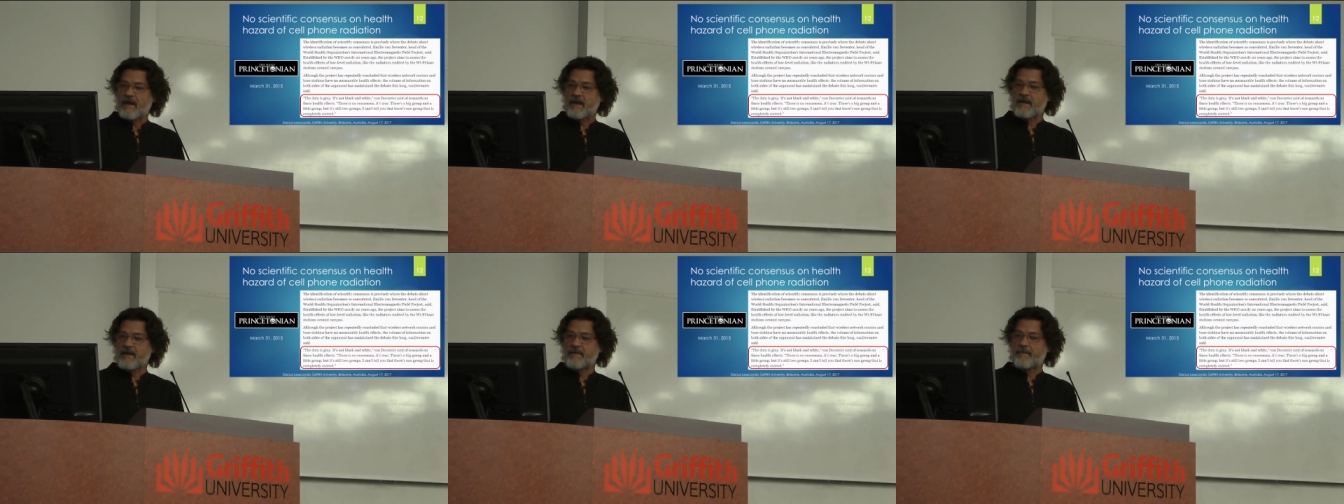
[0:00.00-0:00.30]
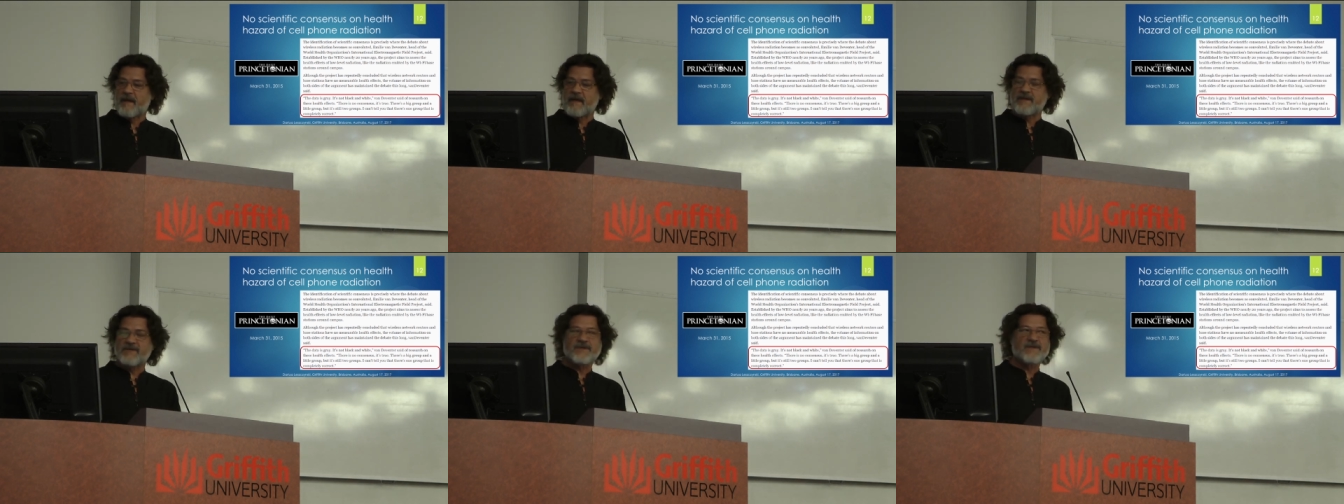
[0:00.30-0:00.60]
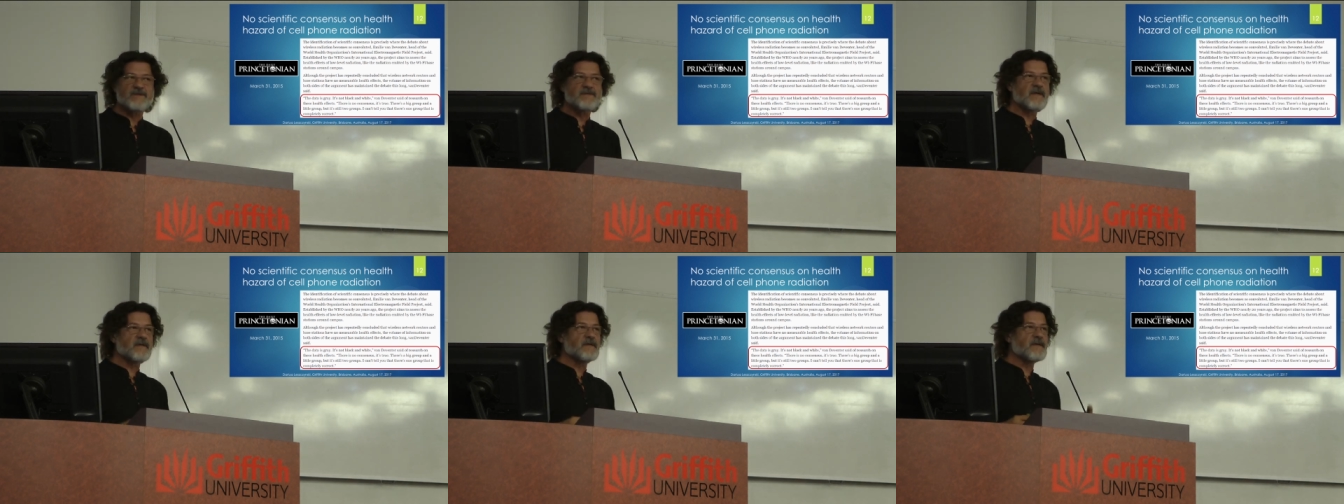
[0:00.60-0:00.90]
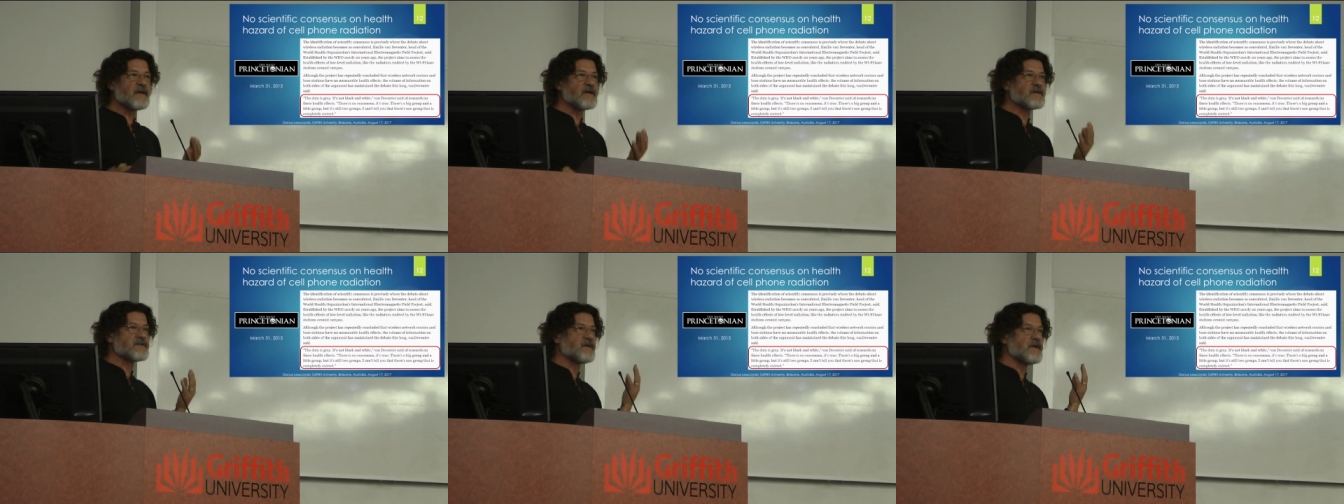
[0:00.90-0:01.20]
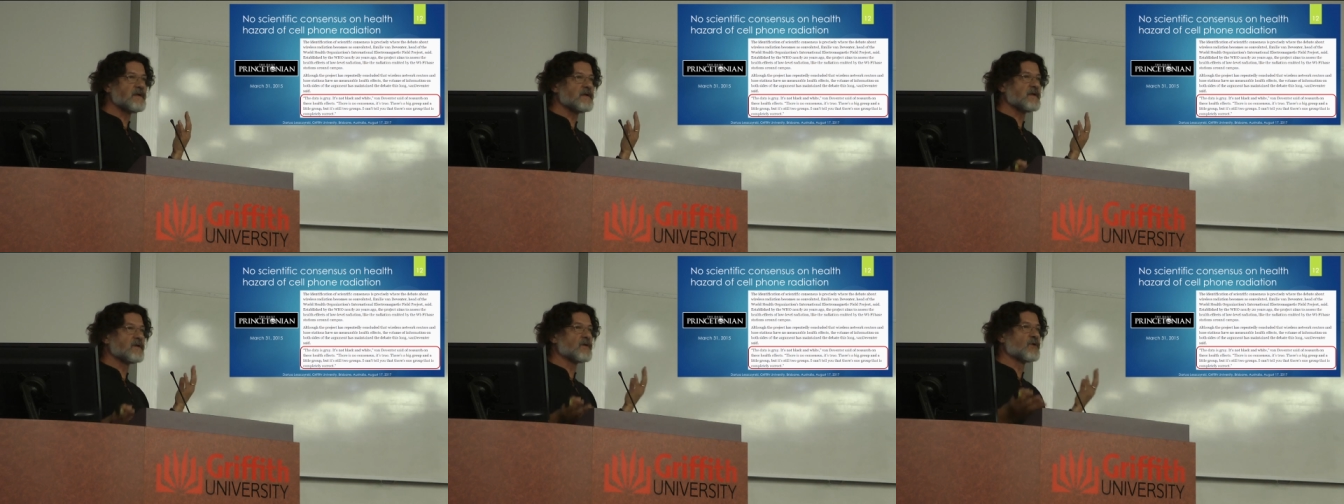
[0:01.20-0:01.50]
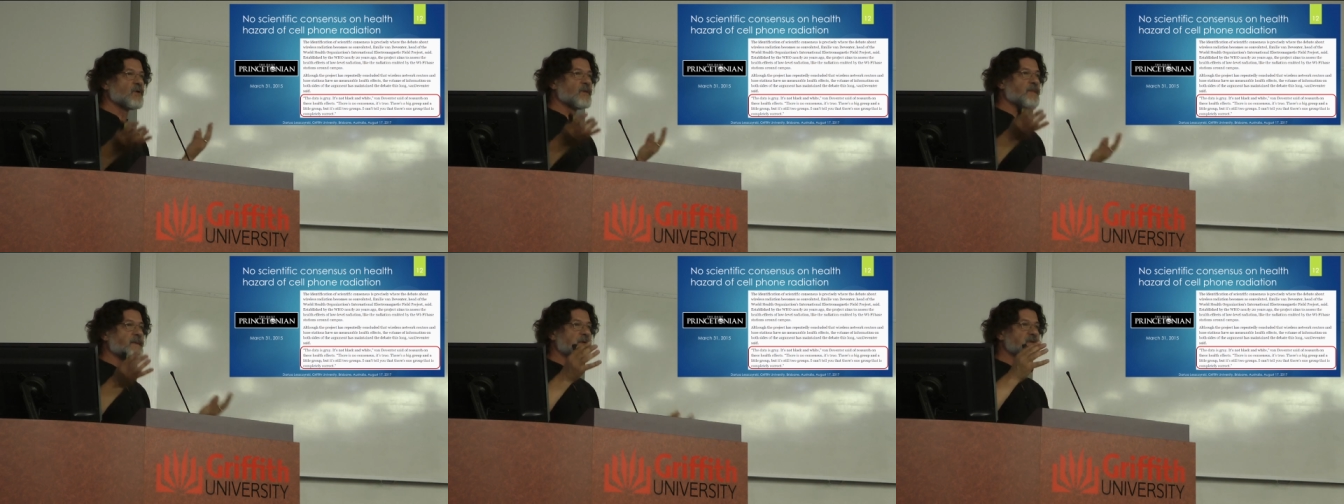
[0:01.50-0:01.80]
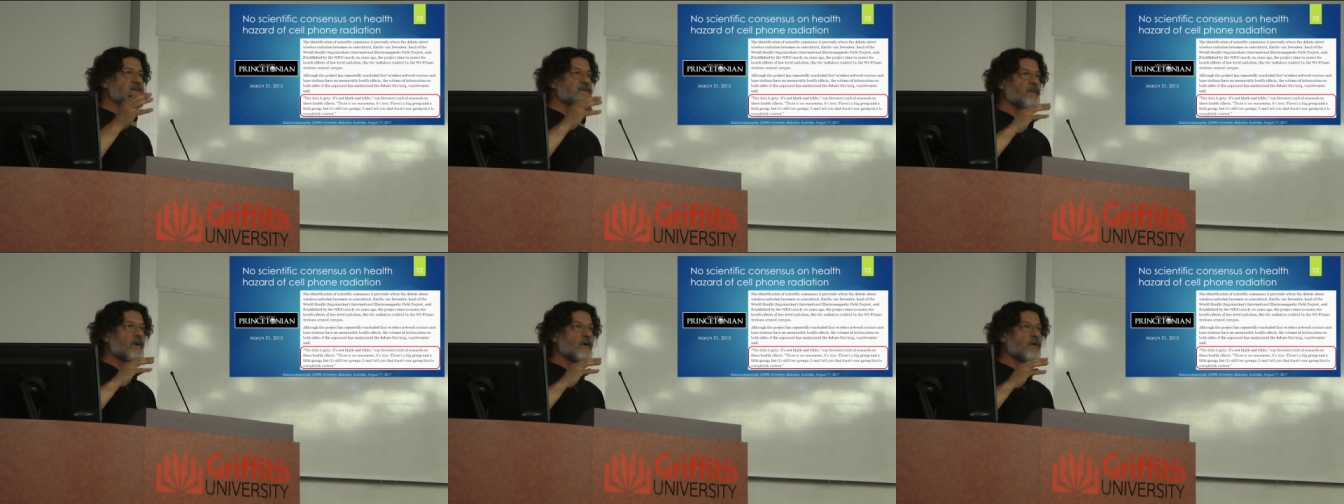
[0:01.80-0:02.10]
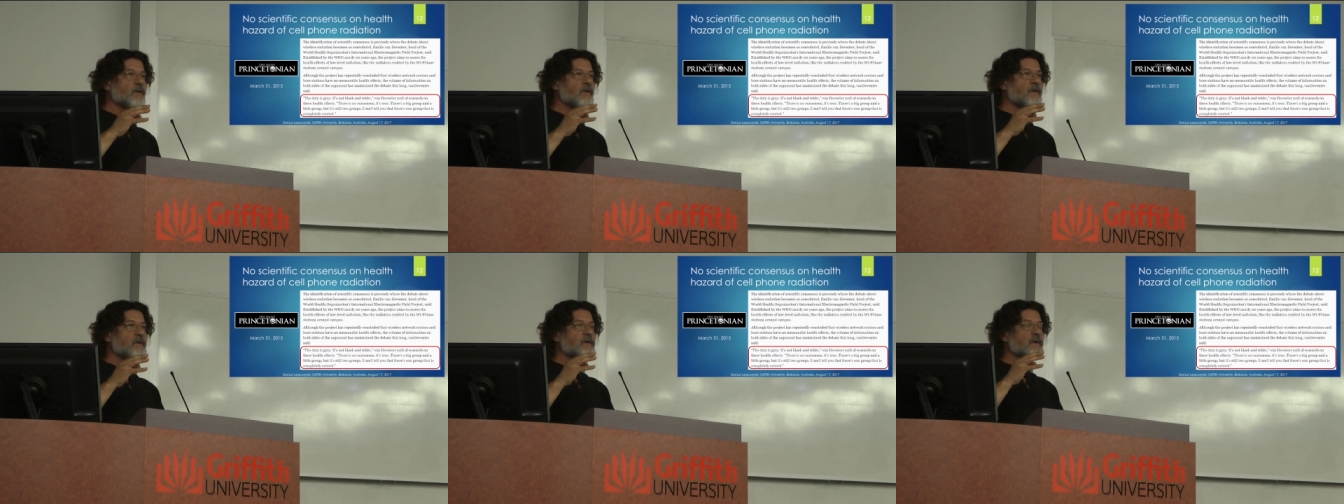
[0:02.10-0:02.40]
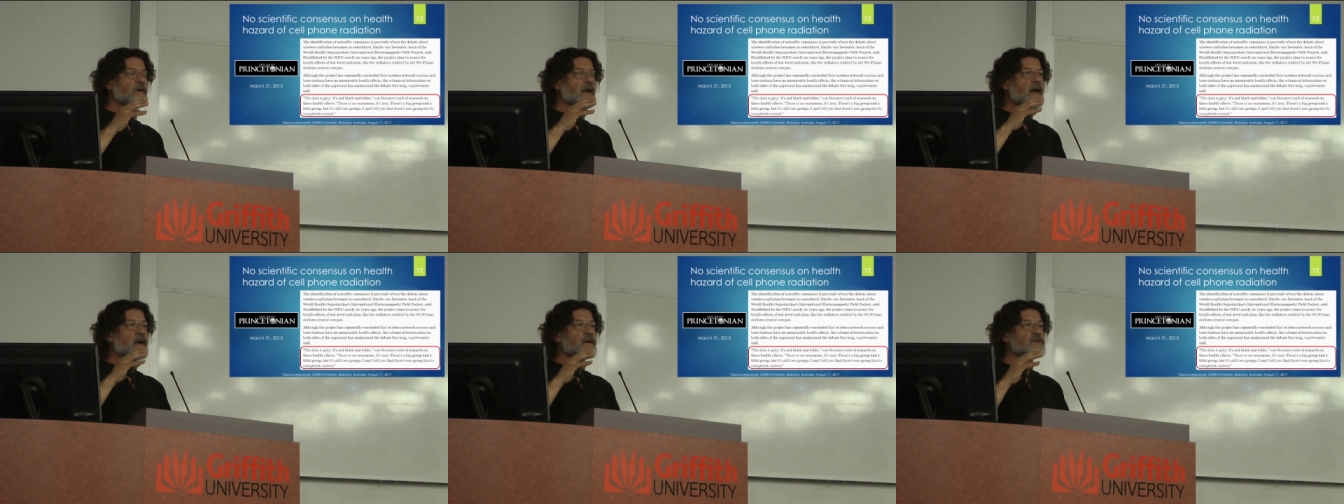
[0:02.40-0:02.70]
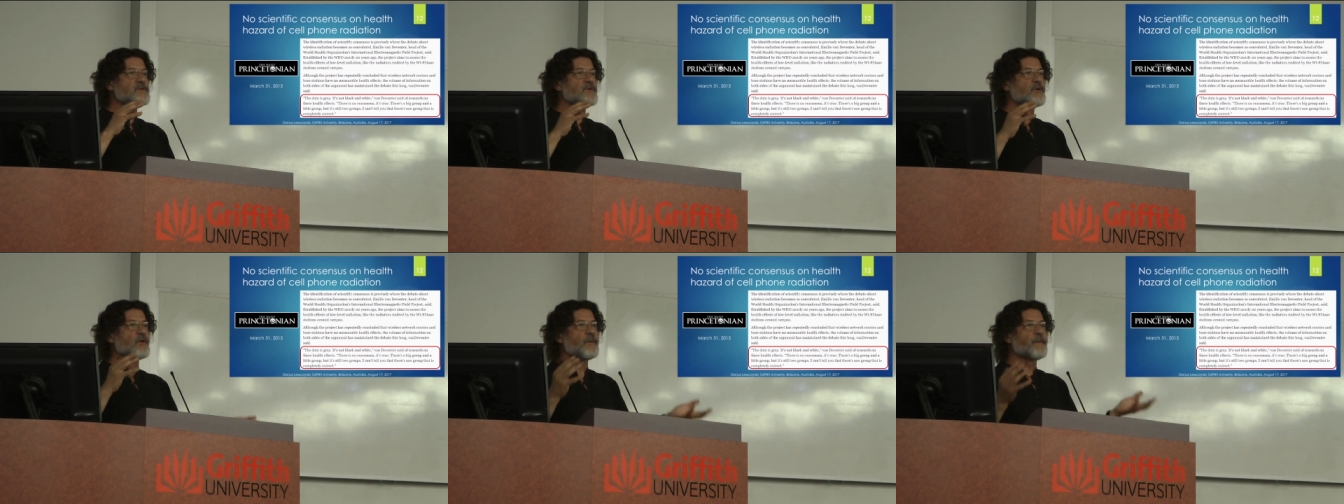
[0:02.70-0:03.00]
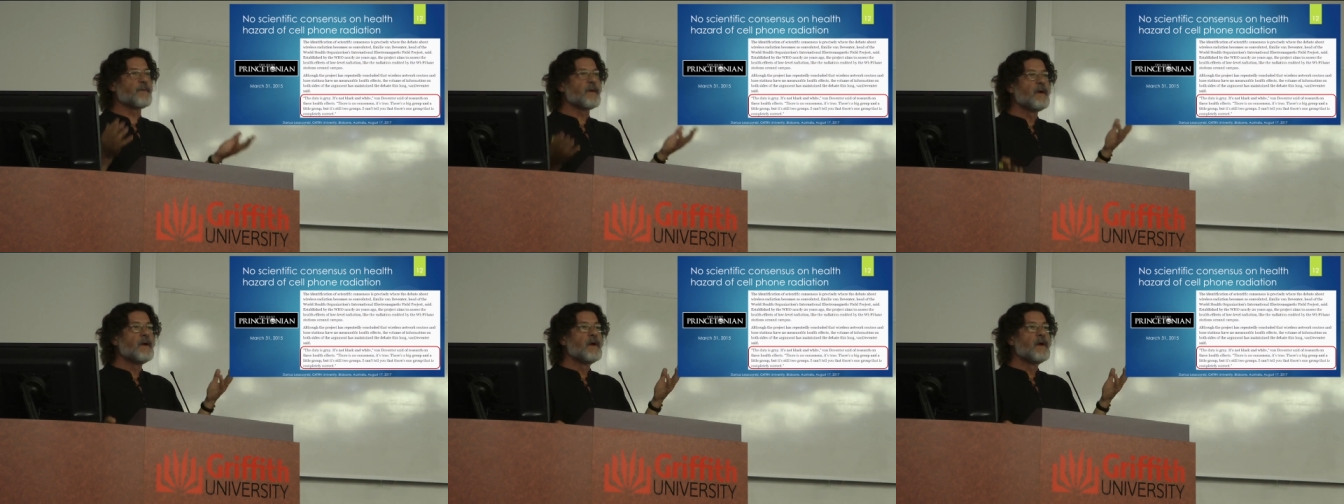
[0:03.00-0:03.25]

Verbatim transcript: mentions that there is little group and small, large group.